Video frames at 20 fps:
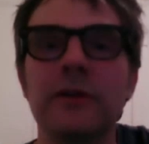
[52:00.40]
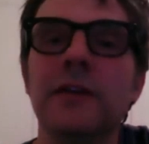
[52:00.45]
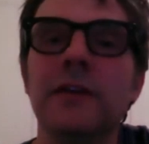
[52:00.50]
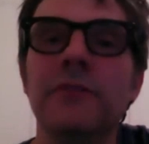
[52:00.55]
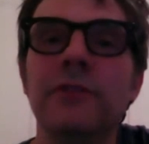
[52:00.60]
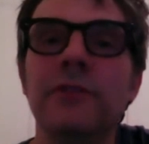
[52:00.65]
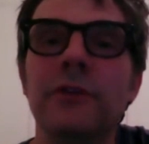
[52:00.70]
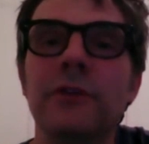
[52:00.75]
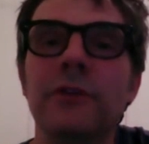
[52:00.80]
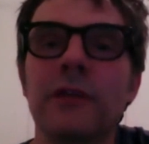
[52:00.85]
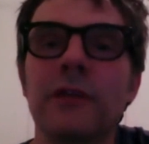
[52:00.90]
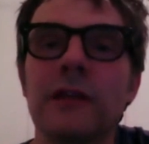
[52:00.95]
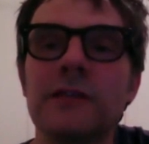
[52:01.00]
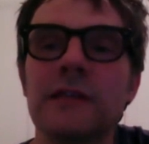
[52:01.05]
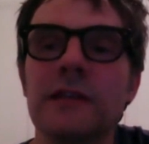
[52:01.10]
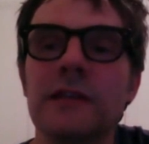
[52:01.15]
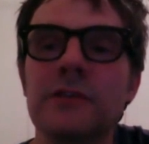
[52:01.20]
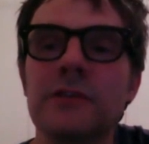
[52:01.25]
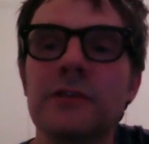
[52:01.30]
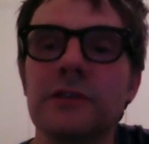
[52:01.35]
here in Los
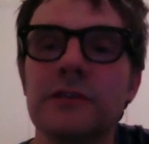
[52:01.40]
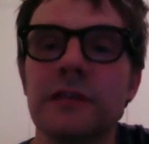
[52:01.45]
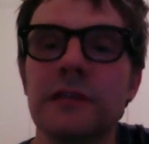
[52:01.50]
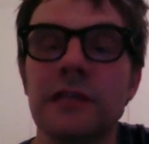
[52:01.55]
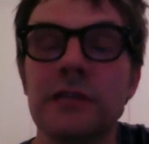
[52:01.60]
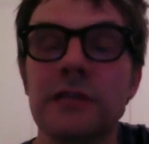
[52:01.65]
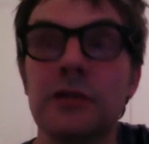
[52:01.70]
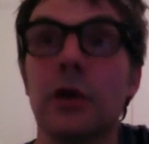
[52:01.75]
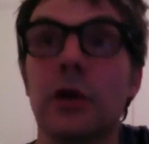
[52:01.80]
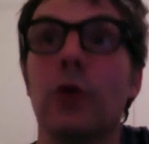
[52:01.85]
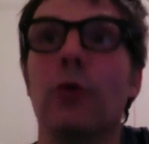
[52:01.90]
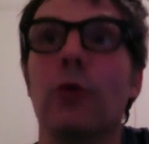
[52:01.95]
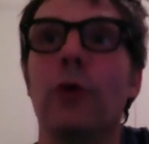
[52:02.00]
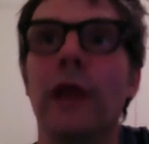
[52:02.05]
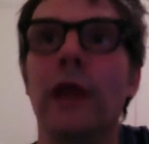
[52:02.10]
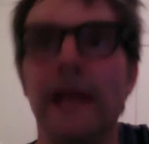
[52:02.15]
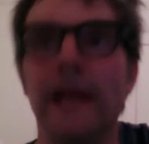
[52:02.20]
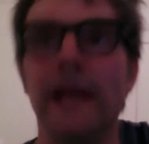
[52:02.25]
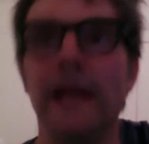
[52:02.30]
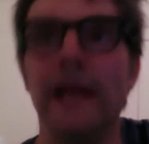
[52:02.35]
Angeles, and is a great
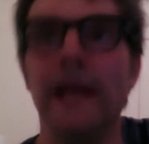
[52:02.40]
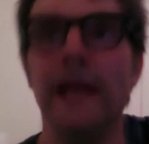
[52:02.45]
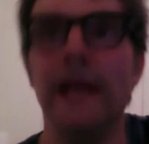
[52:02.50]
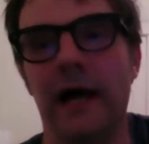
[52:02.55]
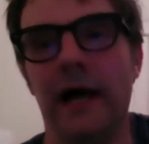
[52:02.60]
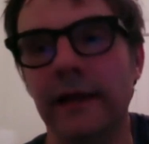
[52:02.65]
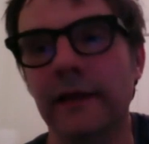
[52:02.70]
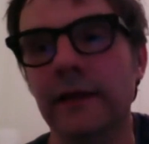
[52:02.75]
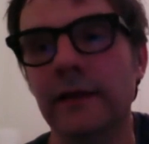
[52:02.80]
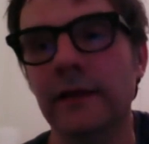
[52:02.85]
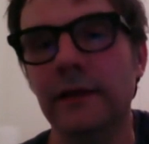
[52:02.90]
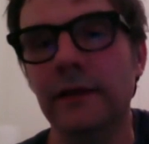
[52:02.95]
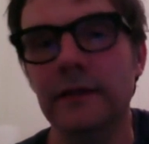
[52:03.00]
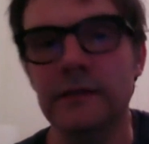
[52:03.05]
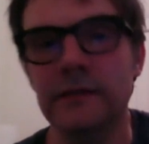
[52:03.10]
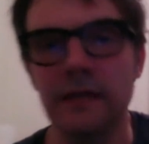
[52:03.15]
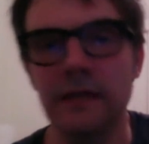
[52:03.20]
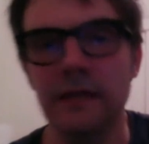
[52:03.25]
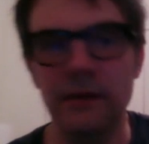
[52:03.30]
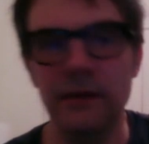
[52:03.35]
guy. He's got
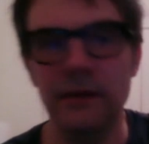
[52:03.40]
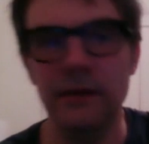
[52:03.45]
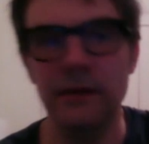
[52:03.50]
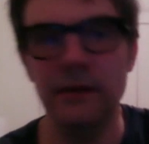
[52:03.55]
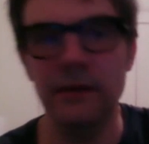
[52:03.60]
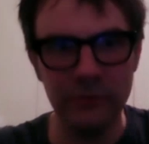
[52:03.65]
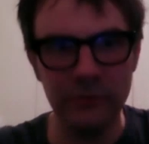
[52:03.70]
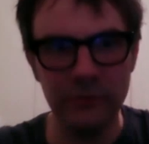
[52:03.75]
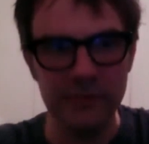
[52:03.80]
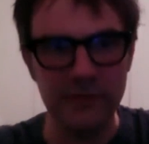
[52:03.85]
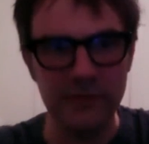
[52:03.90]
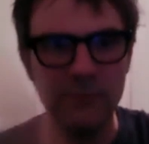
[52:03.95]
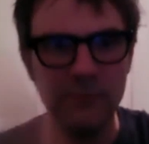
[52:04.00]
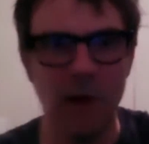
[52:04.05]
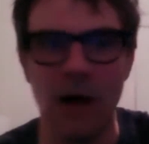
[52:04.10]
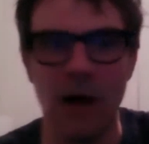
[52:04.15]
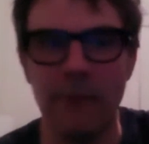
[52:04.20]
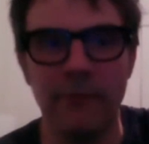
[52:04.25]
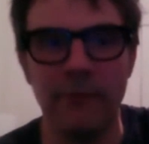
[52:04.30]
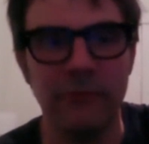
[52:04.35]
a crazy
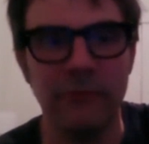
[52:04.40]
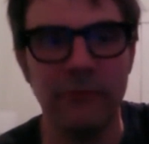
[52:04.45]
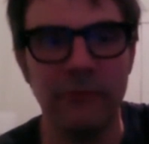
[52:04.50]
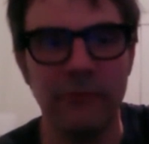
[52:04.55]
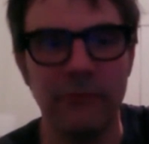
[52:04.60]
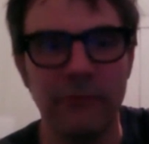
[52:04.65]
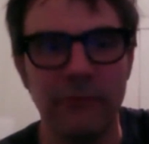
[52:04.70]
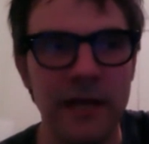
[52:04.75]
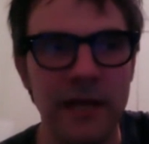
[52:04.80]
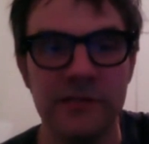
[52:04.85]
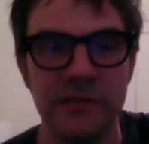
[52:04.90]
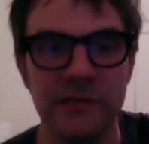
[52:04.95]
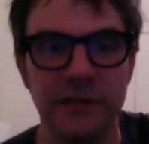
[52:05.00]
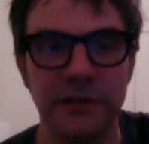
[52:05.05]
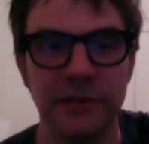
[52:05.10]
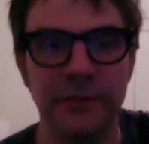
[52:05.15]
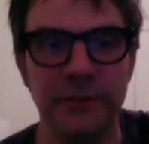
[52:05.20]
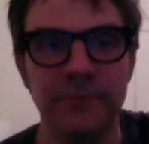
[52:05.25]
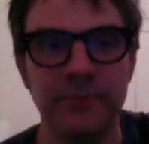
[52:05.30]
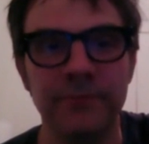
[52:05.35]
mop of red hair
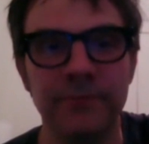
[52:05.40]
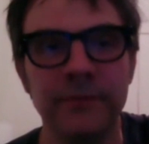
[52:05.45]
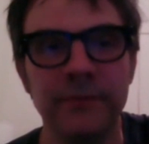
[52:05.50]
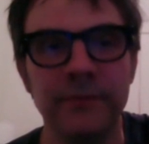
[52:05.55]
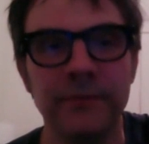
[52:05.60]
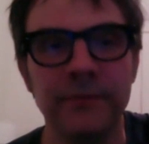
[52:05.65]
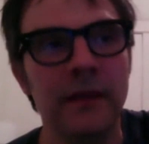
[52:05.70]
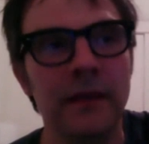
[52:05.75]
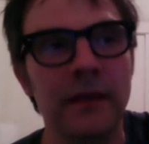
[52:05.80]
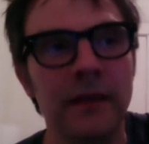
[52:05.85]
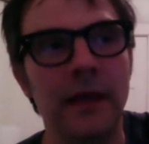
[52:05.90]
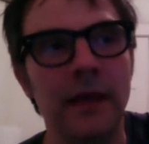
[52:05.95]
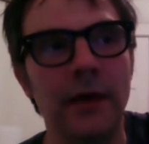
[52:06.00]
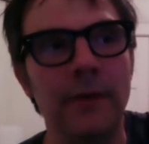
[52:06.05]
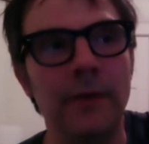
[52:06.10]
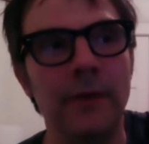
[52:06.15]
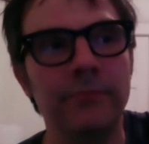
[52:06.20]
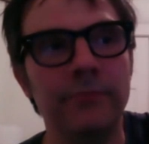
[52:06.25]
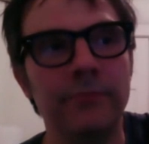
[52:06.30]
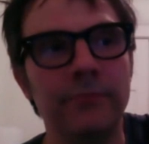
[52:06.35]
still.
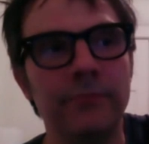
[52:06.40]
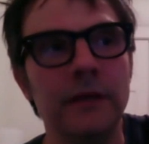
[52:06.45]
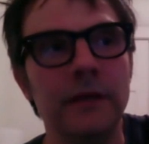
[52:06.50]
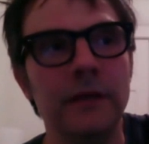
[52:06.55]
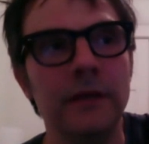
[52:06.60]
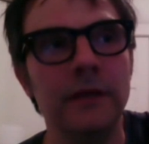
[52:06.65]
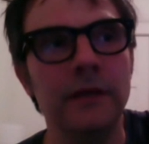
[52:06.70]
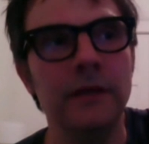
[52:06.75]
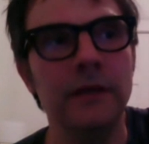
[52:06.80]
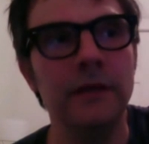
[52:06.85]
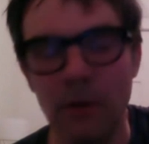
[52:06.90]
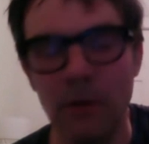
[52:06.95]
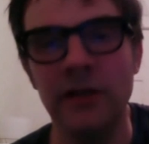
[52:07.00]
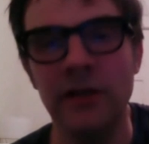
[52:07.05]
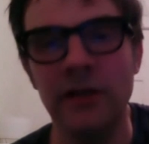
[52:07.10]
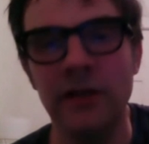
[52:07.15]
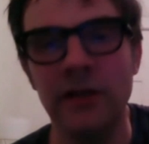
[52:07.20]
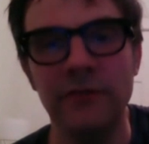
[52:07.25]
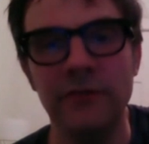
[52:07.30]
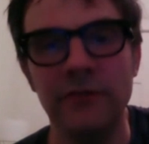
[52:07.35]
And Paul McCartney
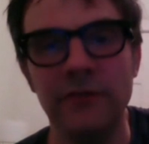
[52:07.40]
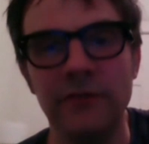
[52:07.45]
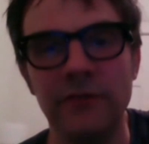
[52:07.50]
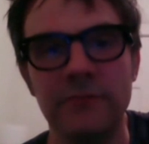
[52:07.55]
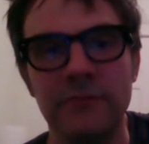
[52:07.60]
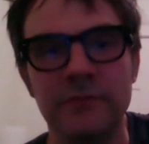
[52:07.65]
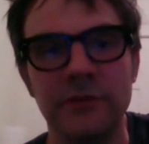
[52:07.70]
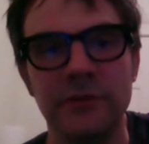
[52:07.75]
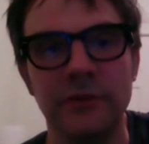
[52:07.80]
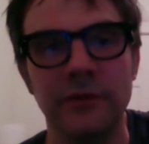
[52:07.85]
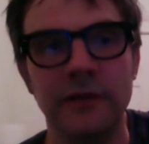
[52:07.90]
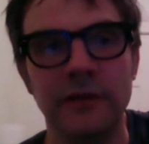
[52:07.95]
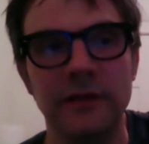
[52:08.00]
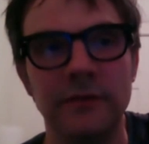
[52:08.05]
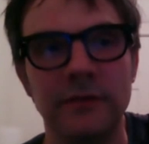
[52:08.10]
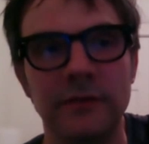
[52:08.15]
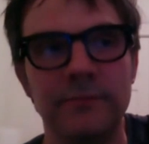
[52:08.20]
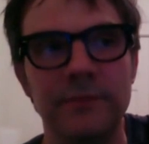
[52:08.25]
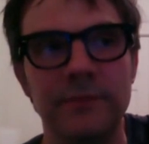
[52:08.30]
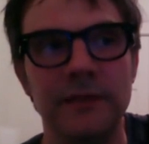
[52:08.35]
lived with him during the
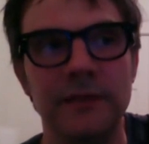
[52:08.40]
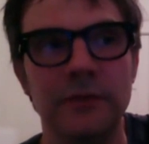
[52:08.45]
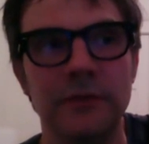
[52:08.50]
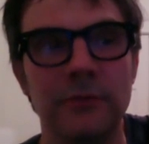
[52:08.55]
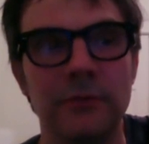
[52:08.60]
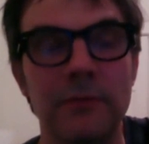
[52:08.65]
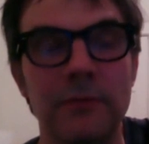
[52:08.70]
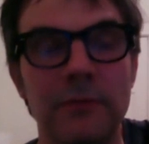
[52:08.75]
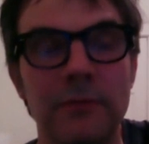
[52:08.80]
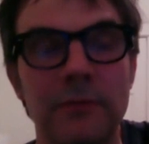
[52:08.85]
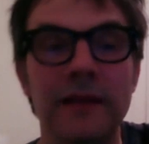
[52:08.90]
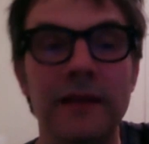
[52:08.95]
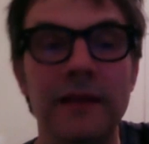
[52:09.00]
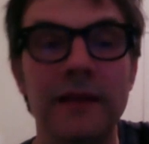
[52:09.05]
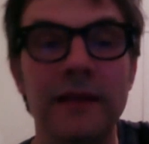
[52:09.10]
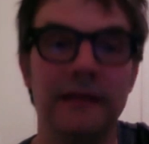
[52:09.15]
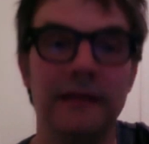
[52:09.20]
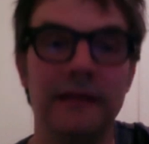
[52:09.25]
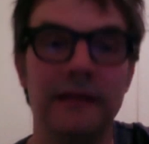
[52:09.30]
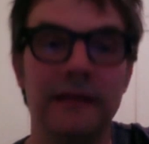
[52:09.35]
Beatlemania,
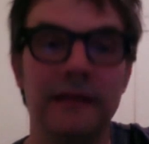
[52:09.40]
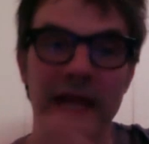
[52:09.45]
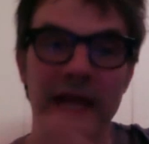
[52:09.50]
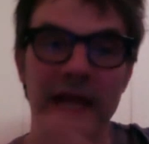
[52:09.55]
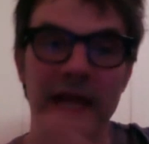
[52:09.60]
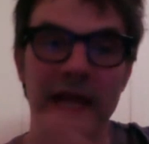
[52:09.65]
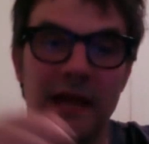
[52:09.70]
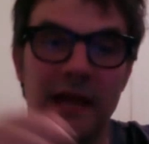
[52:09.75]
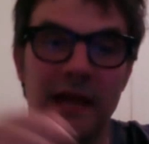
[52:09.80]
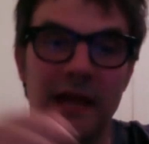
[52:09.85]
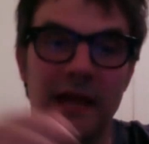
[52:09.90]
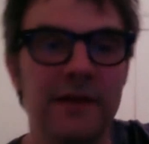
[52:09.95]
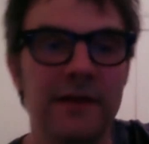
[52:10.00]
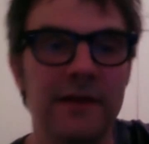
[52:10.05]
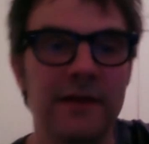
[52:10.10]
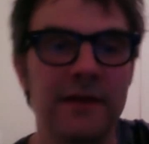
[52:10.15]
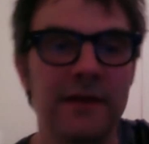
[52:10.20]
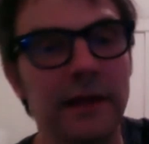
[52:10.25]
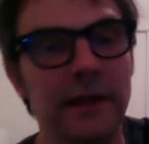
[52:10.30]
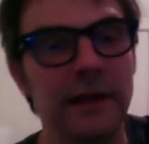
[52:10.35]
like heyday.
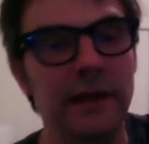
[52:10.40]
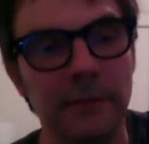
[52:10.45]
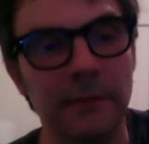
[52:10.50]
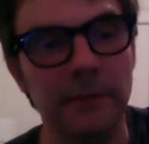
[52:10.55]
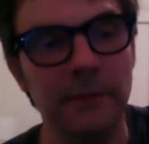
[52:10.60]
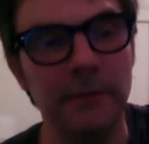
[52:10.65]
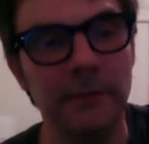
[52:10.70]
And